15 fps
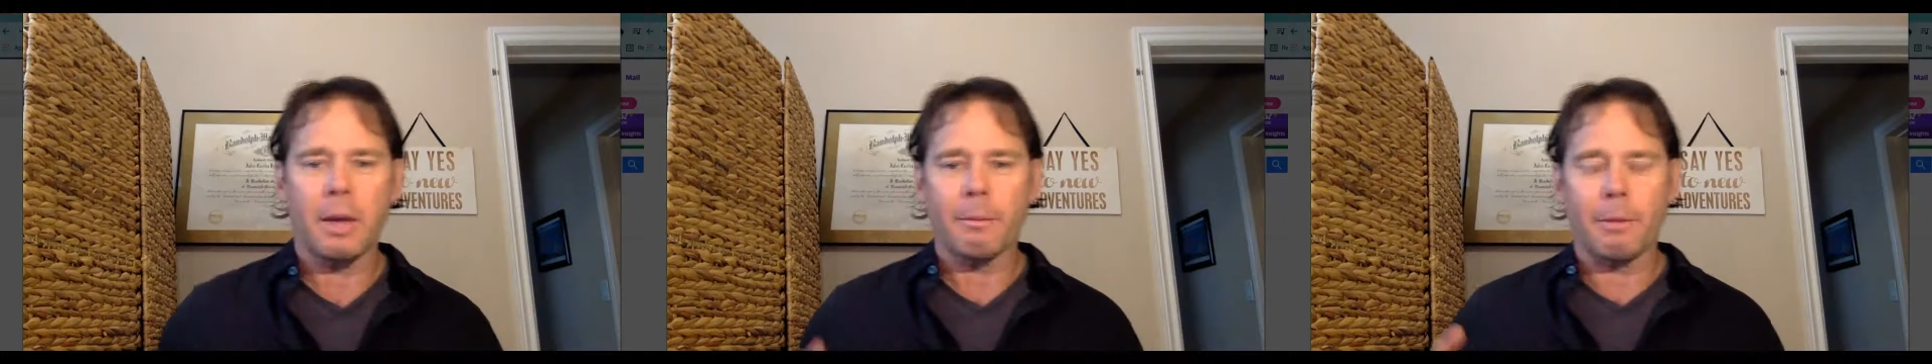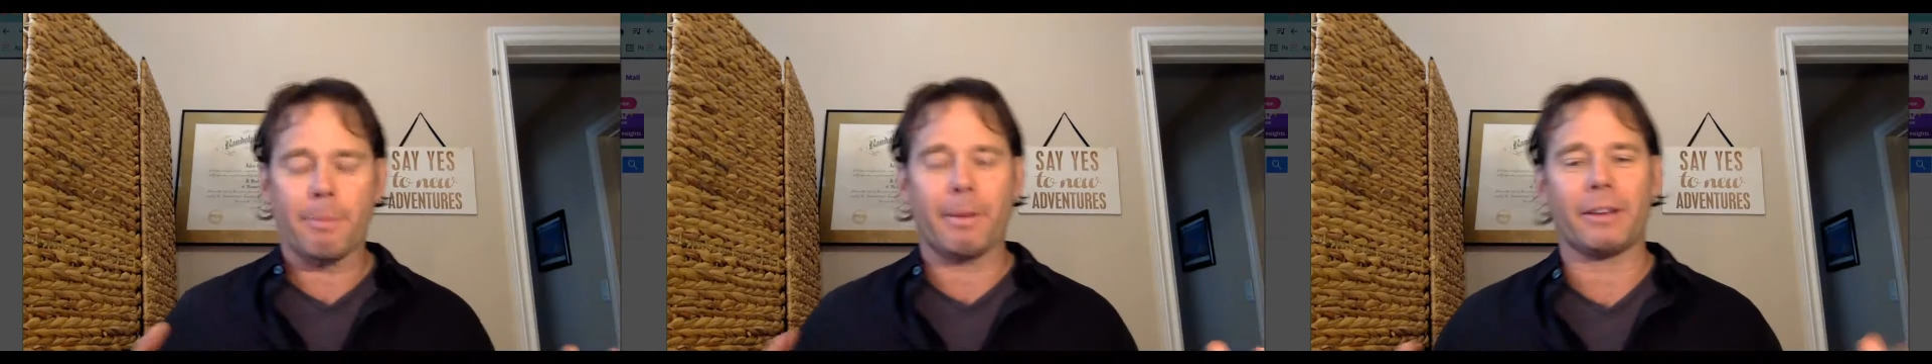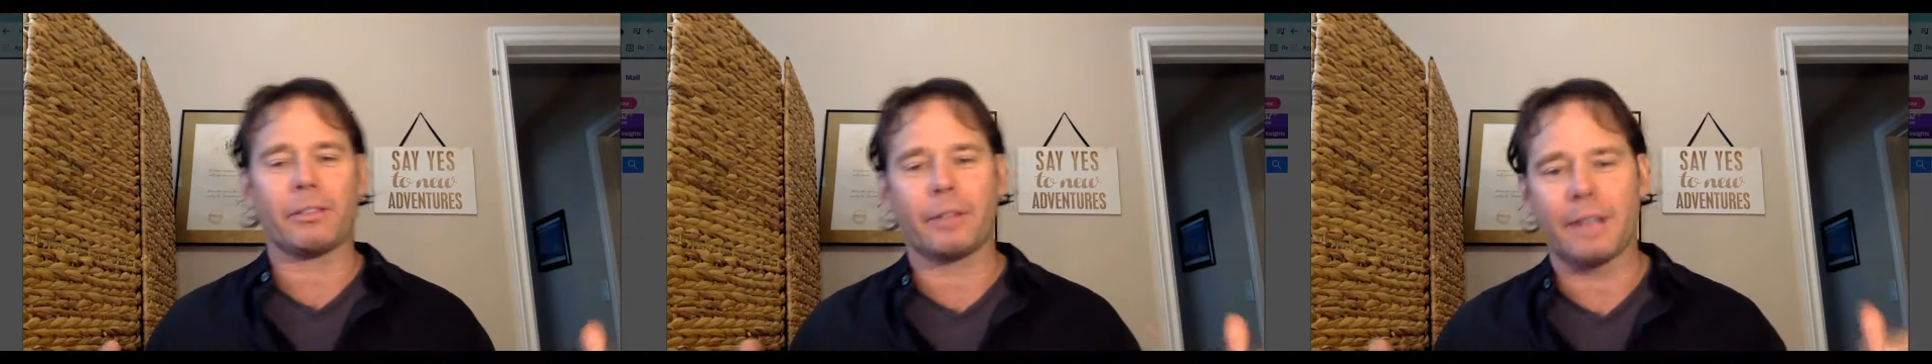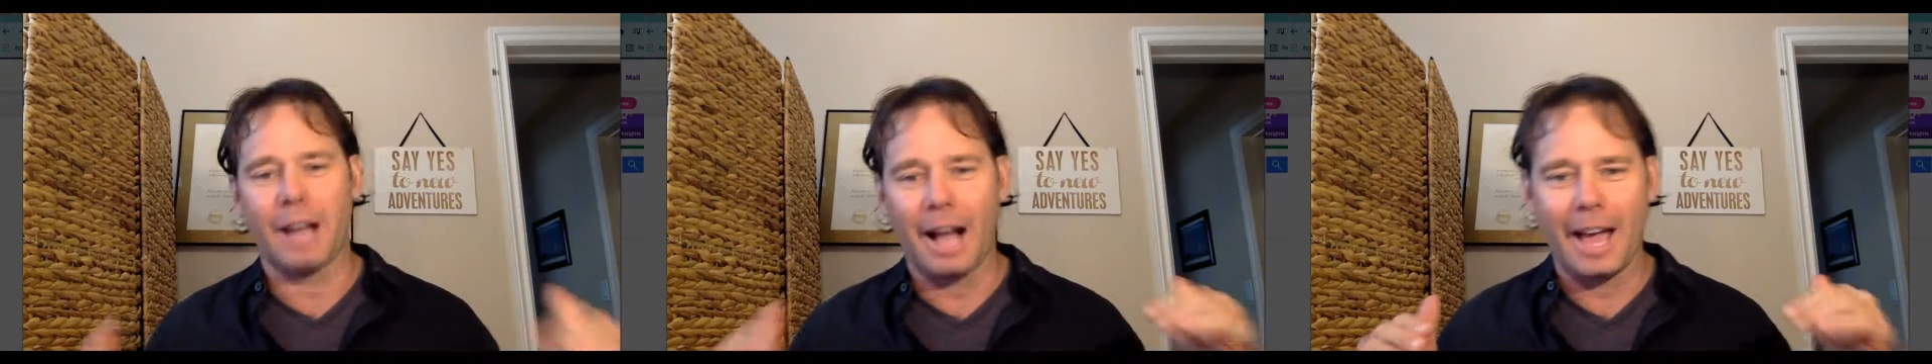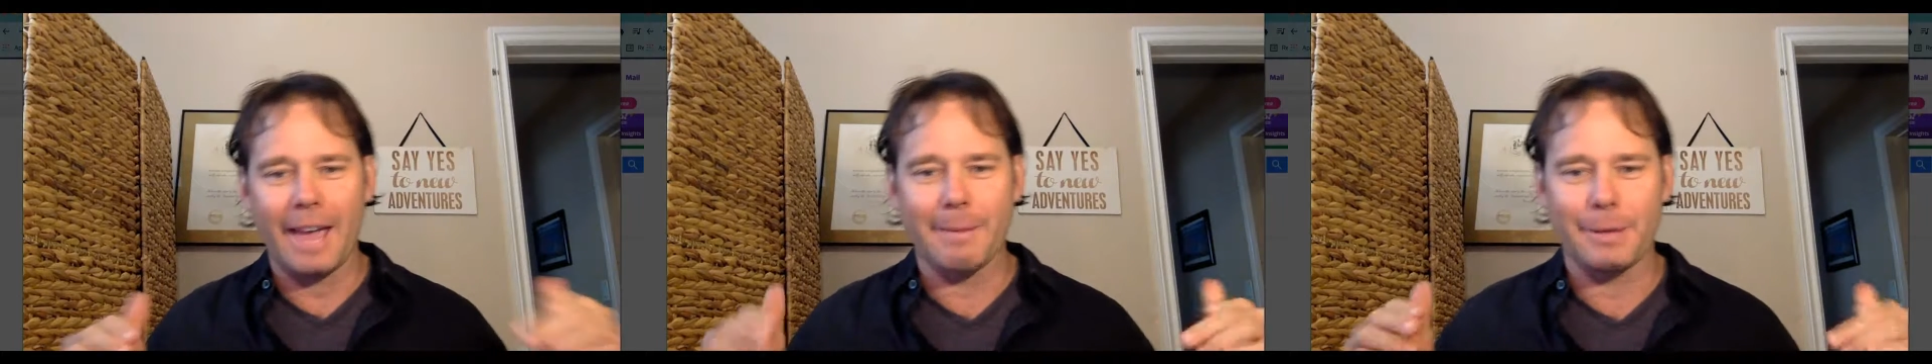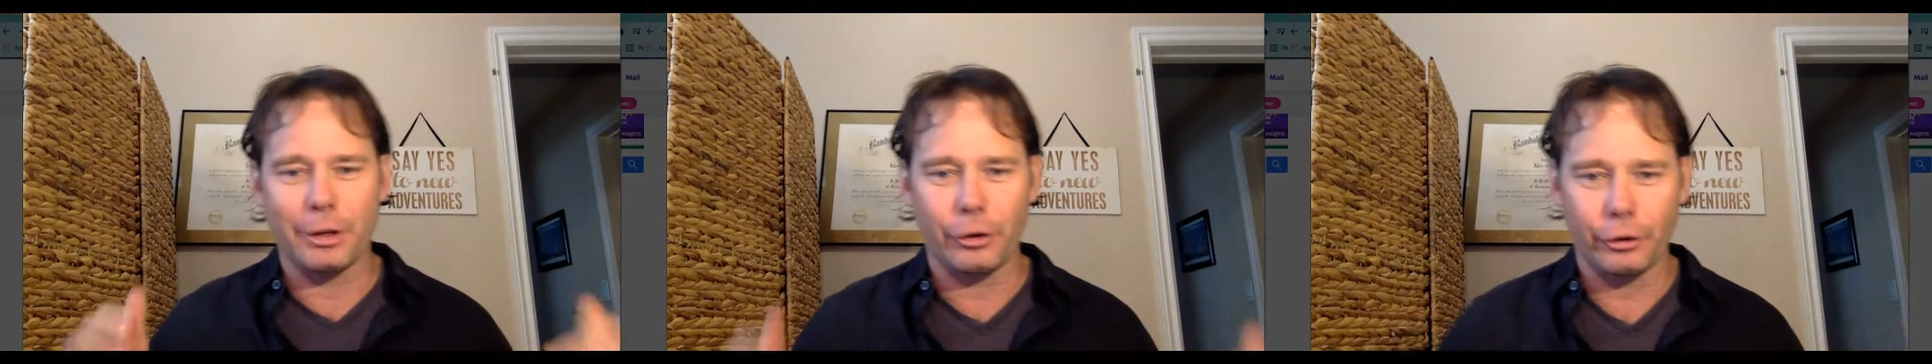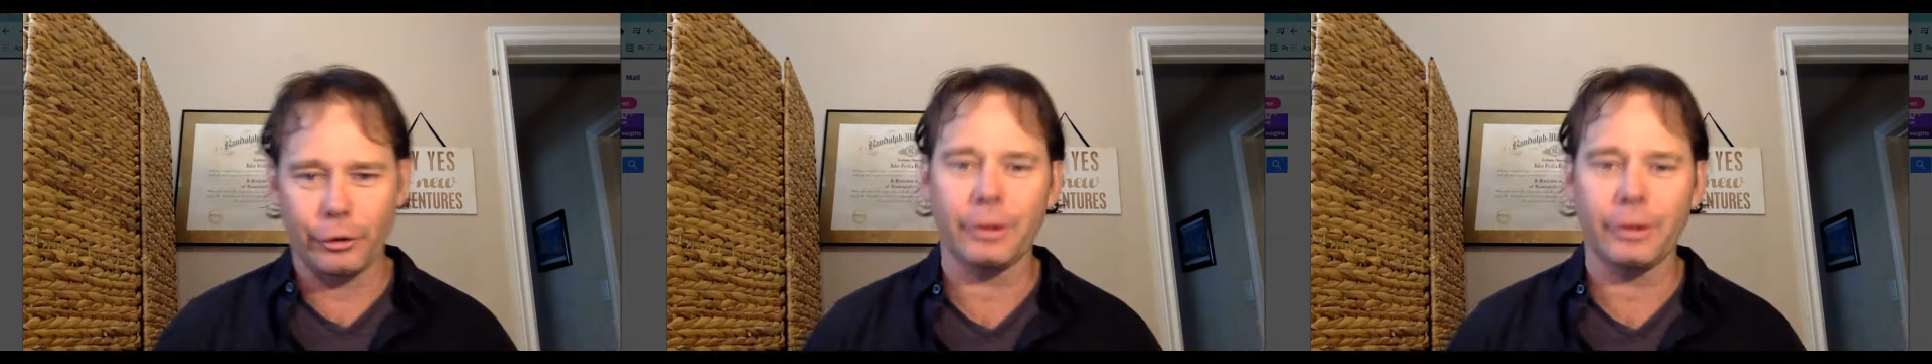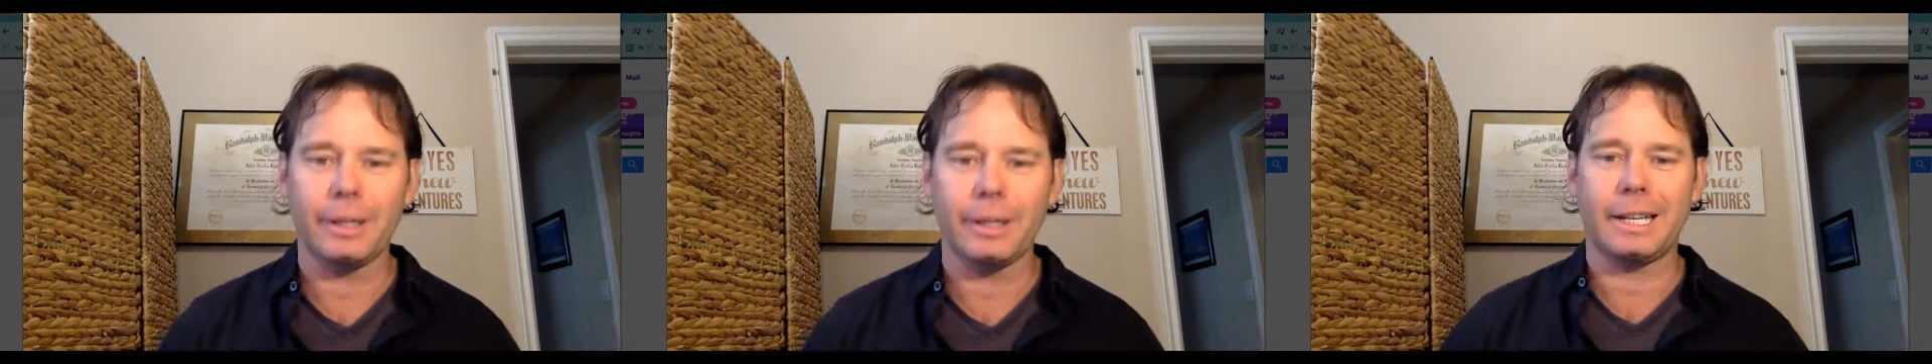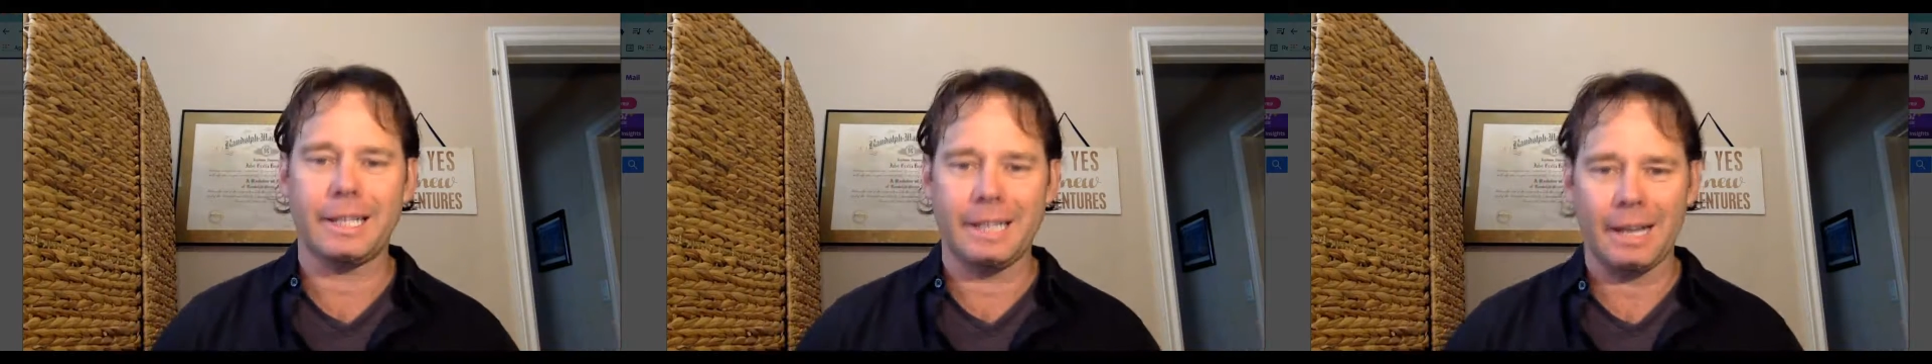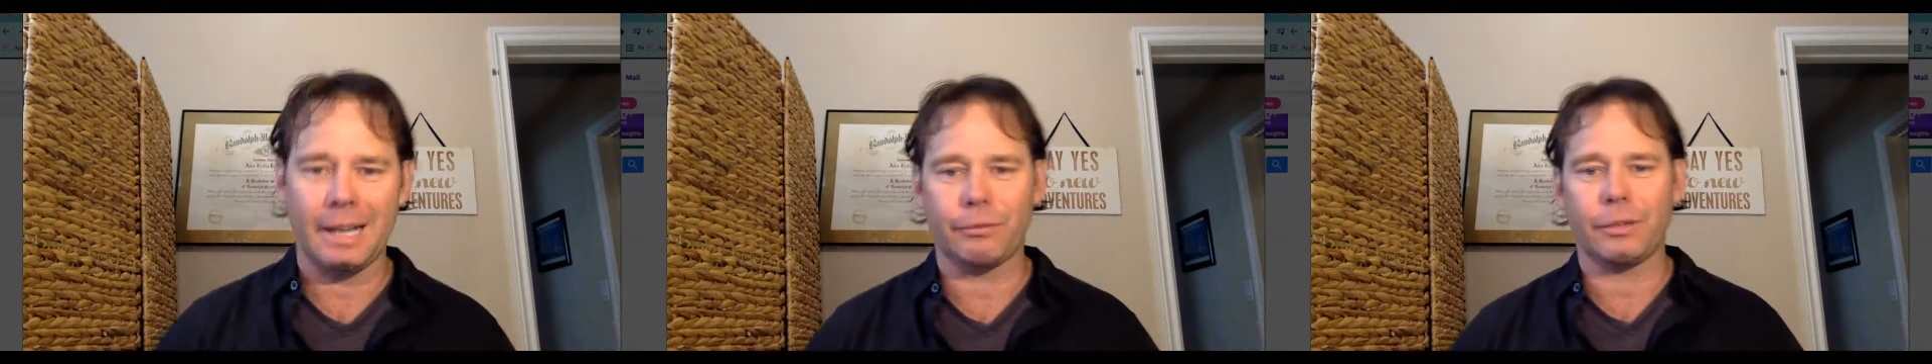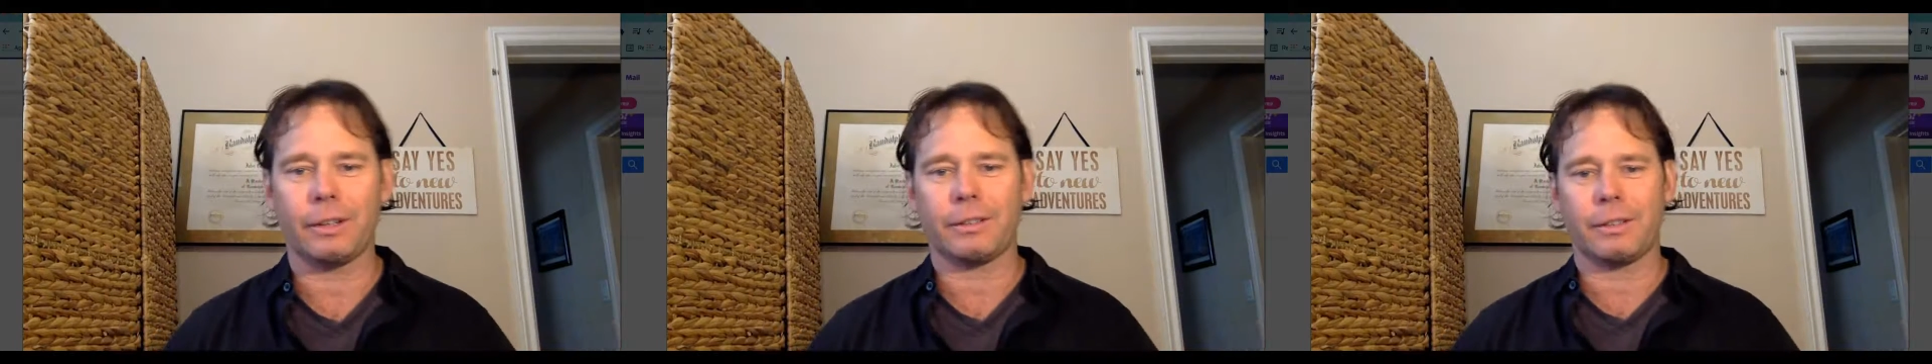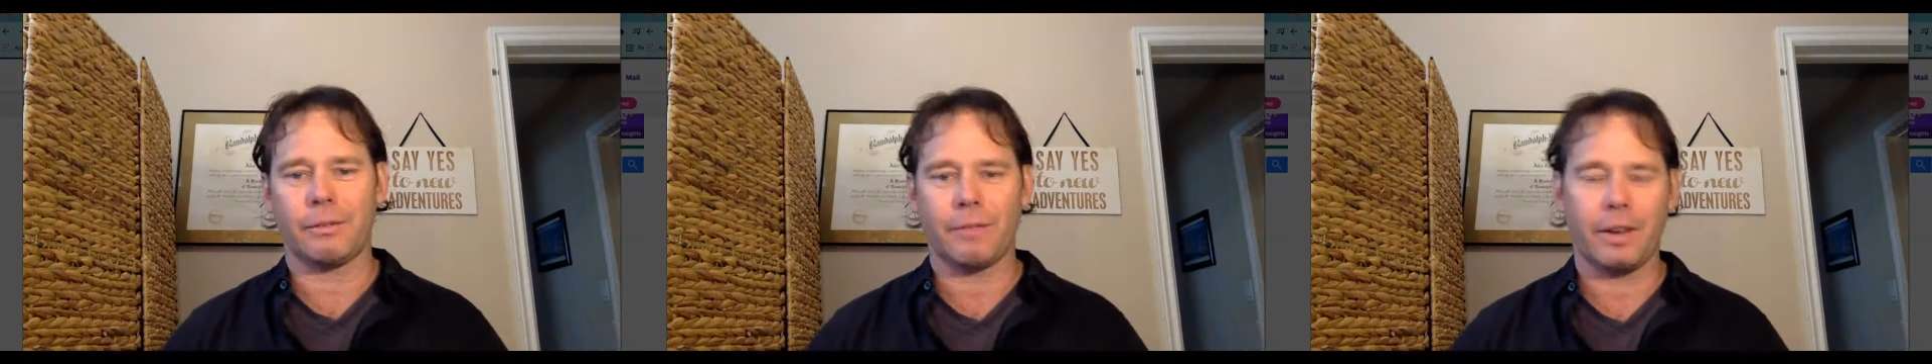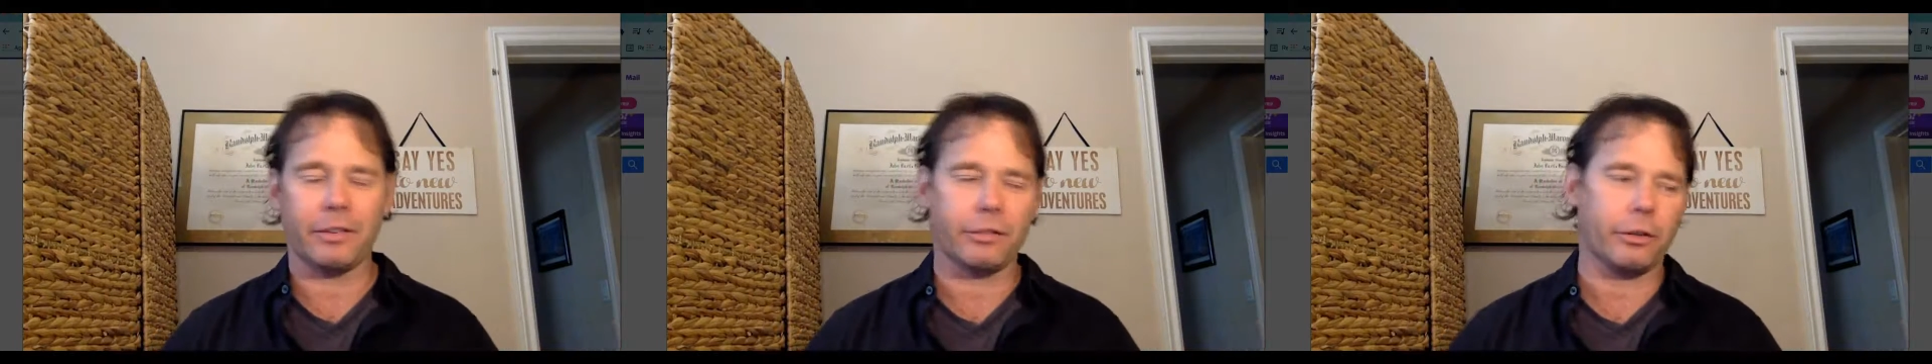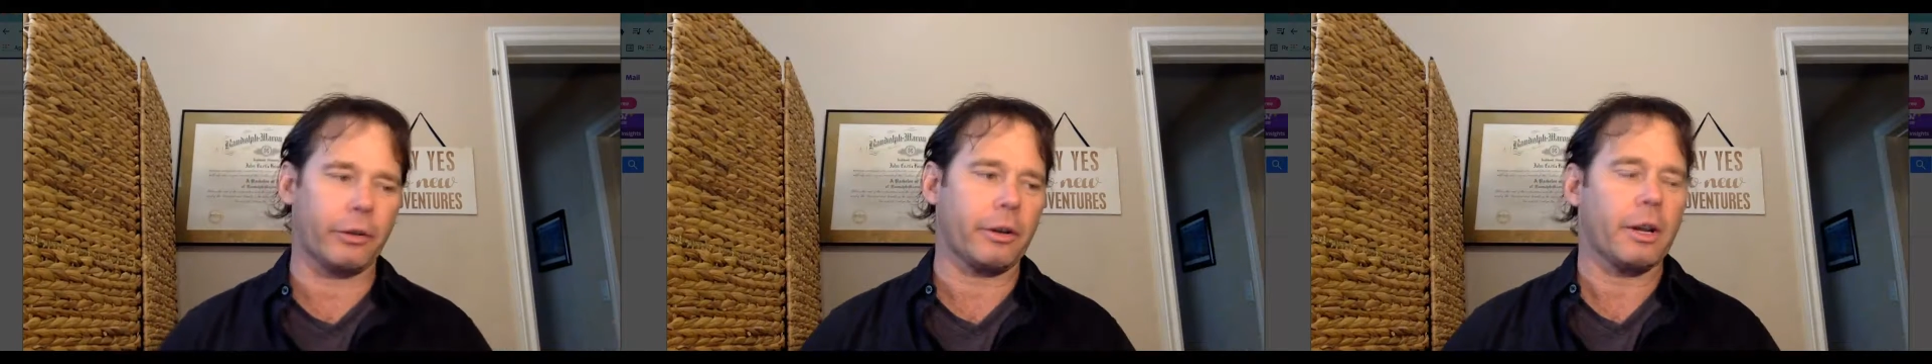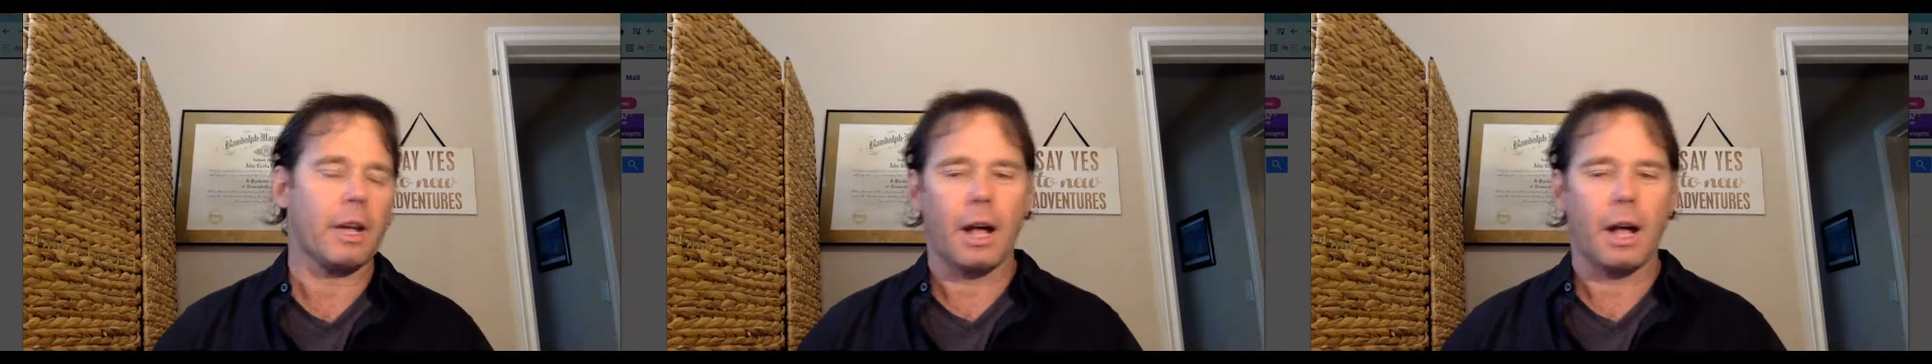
But basically, I am an early Netflix investor,